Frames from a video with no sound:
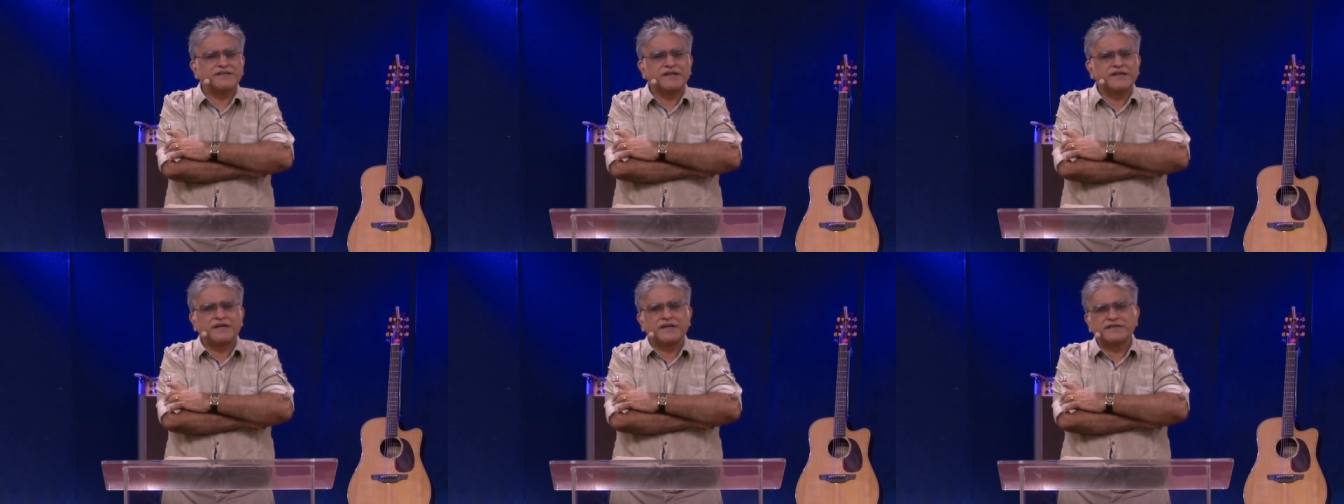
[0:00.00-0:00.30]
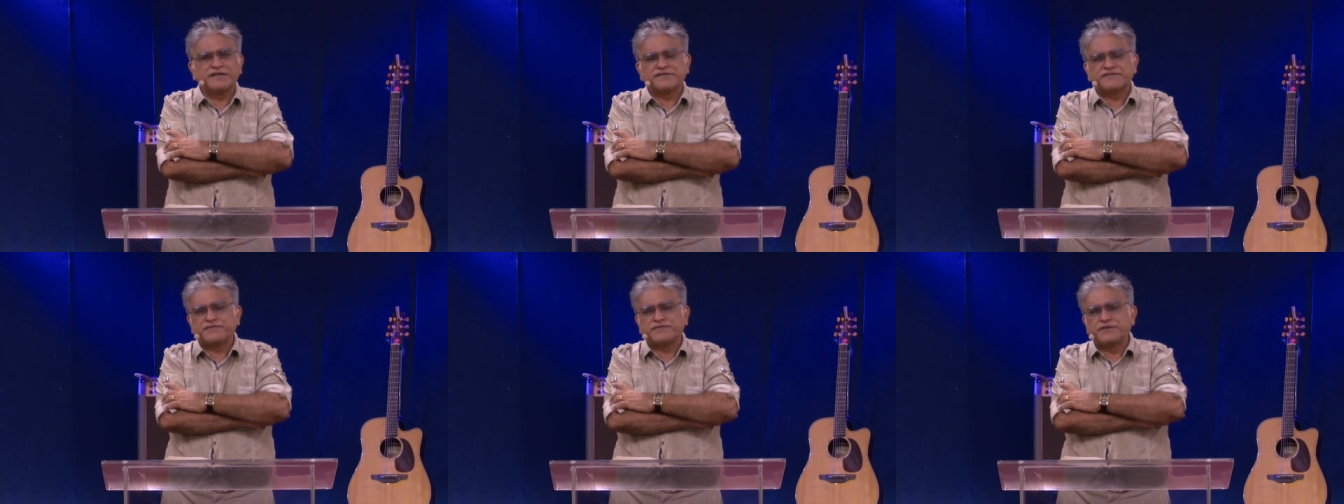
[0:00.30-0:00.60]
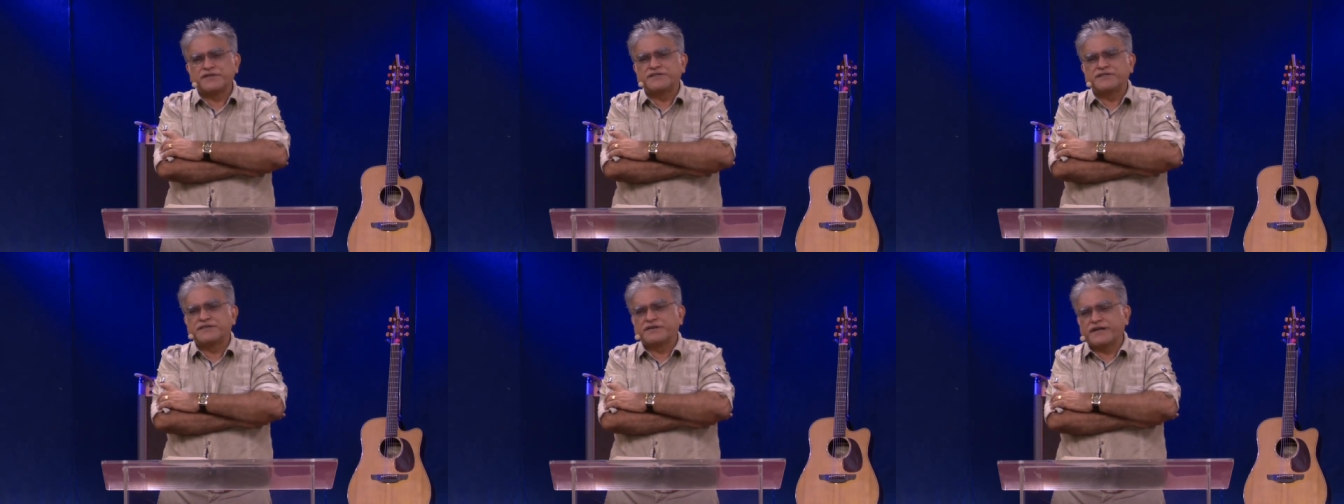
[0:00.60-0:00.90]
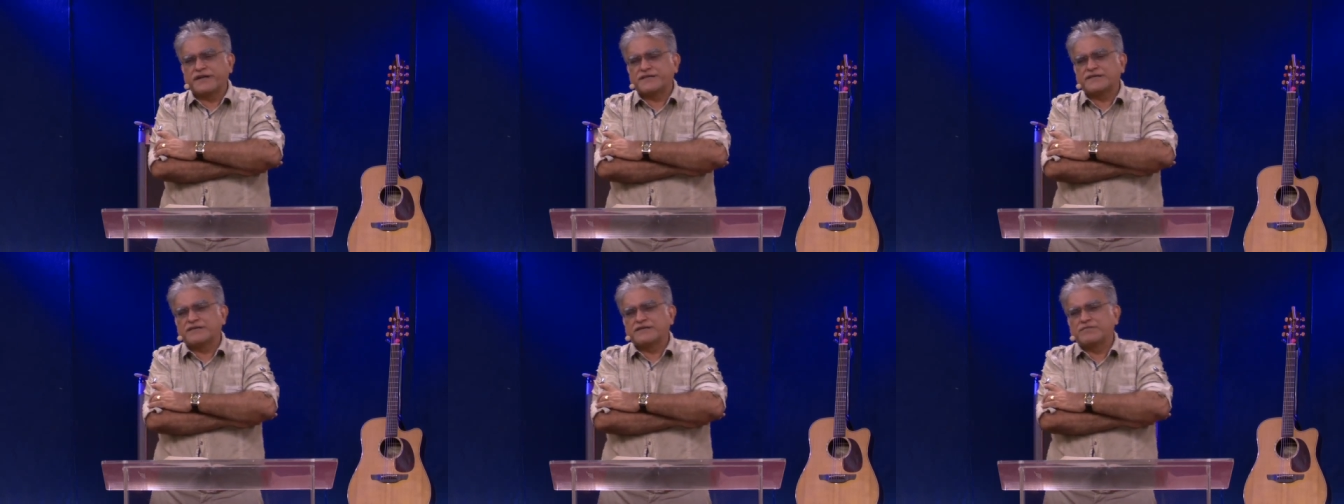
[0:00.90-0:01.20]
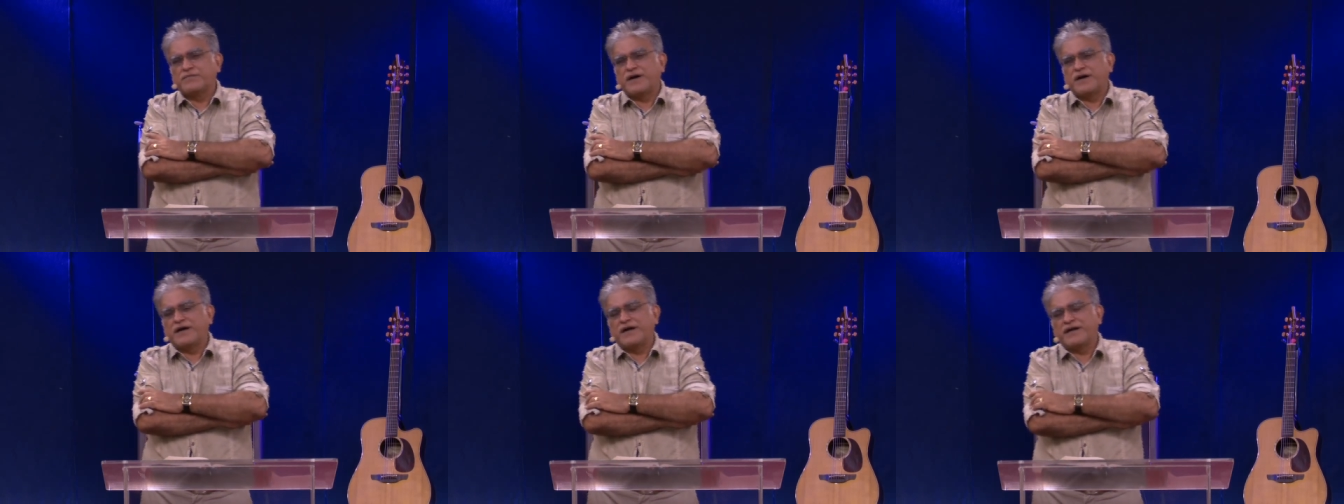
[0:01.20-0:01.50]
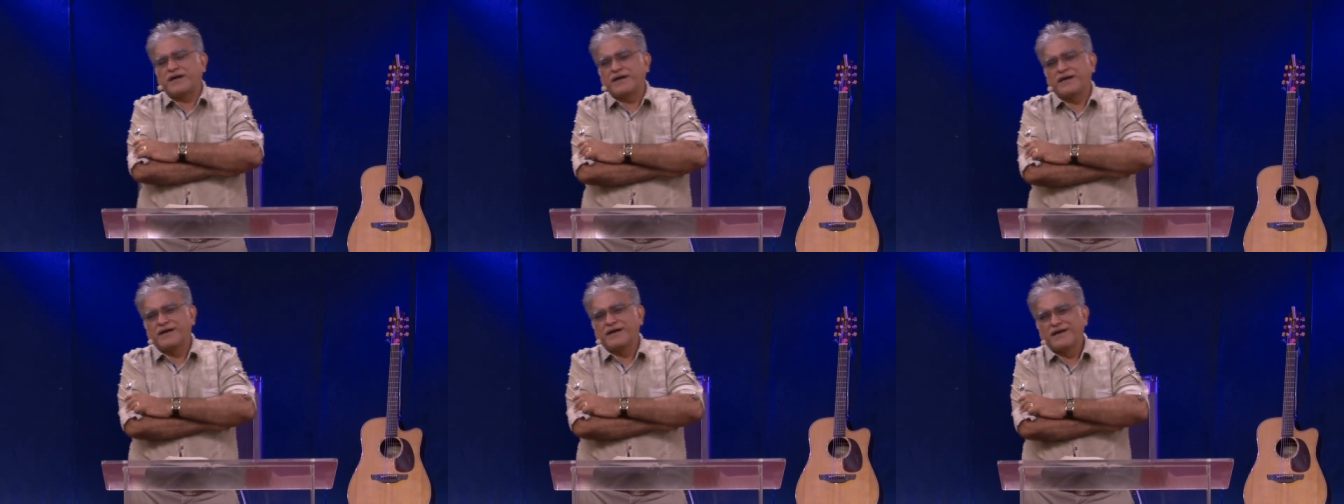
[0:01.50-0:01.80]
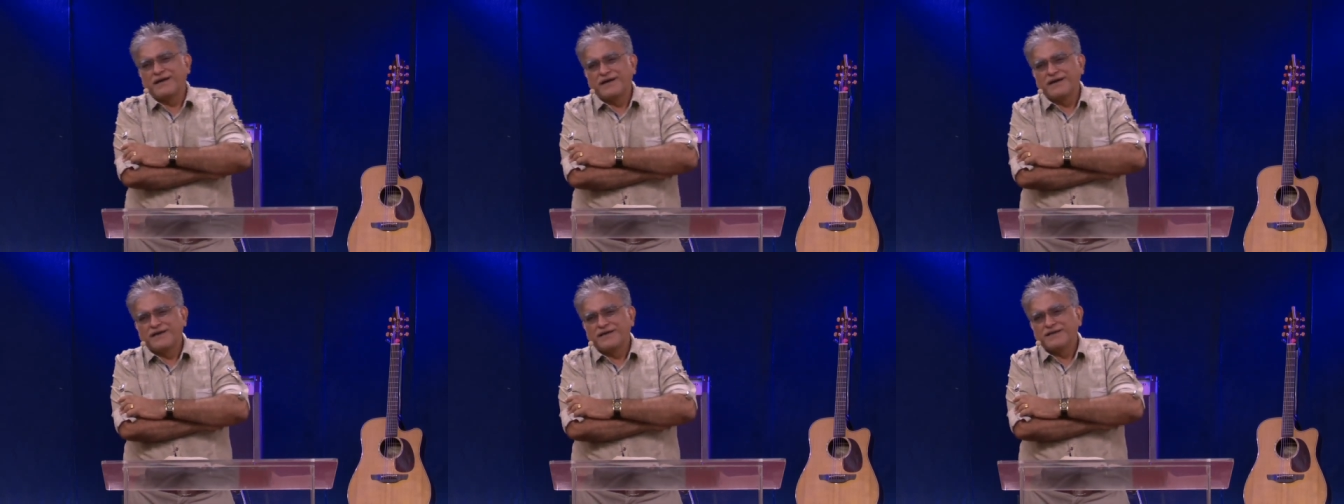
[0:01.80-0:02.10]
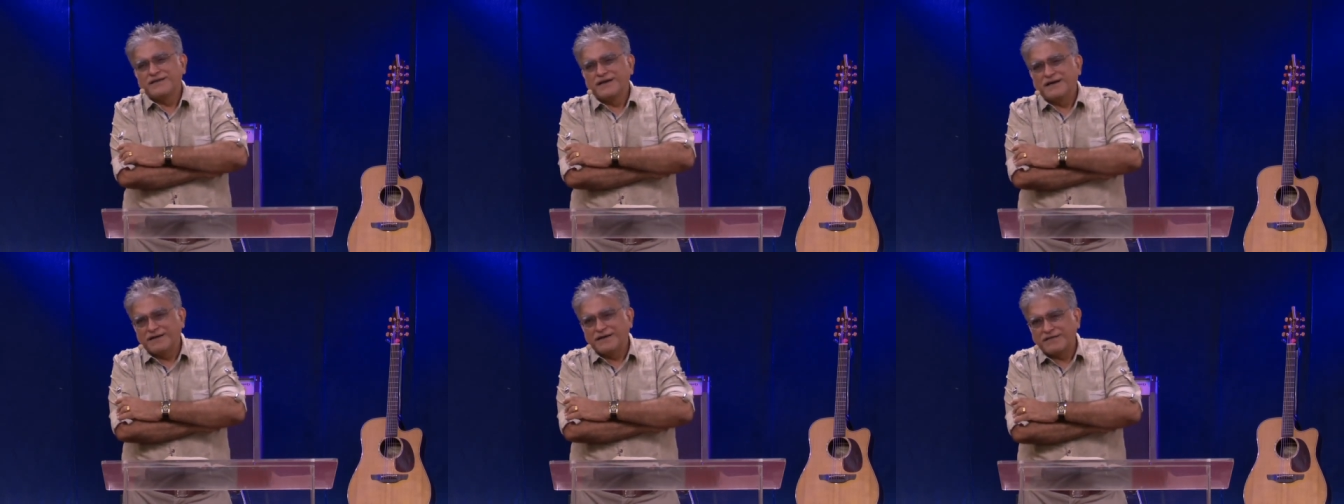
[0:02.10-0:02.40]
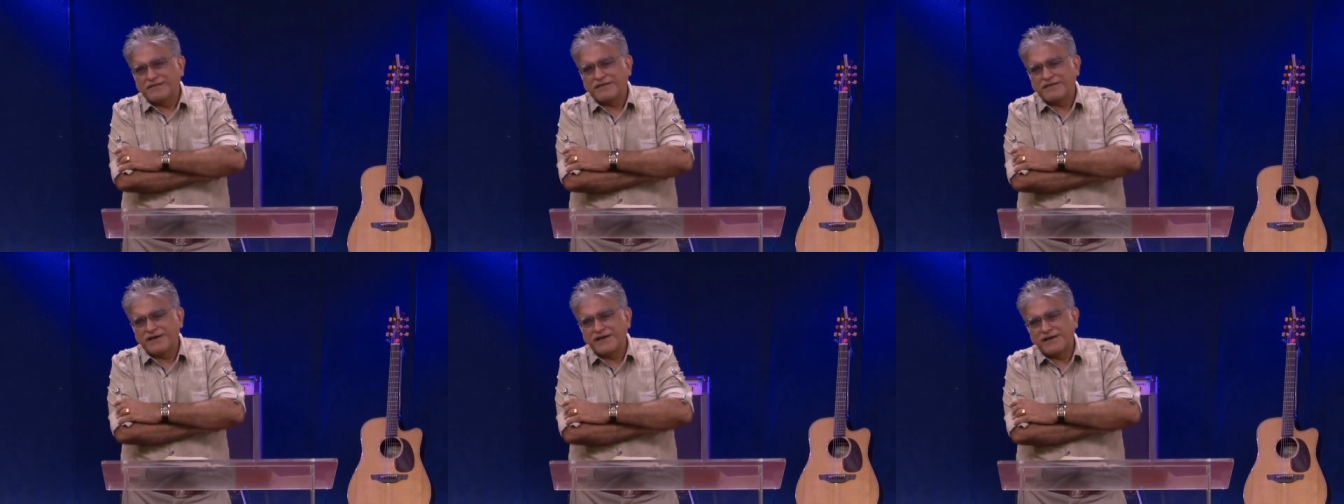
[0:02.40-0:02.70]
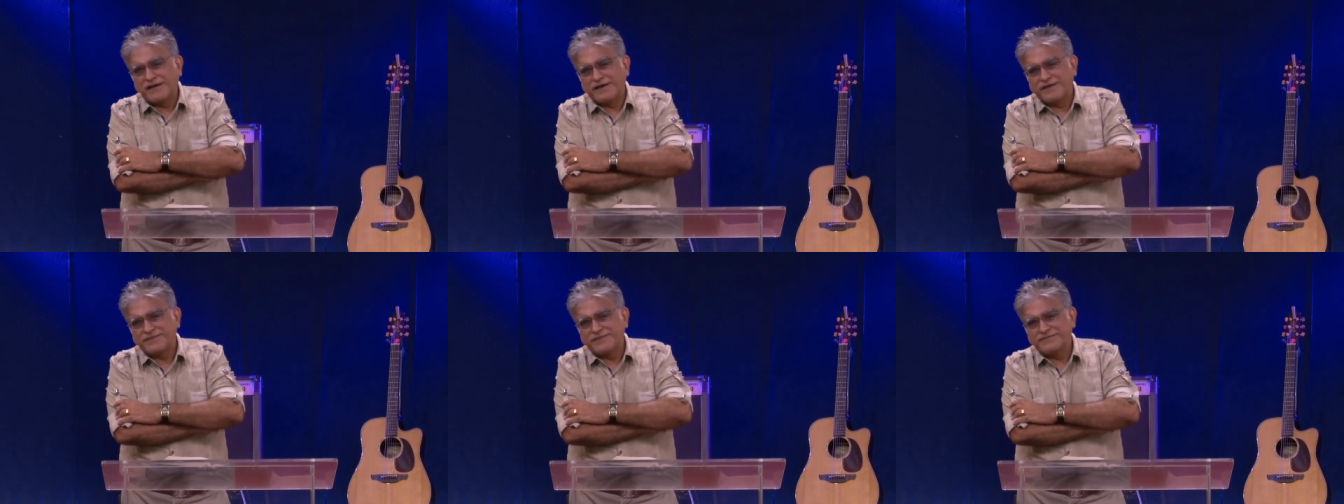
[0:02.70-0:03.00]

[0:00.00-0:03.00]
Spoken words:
and it is fully directed by a rudder.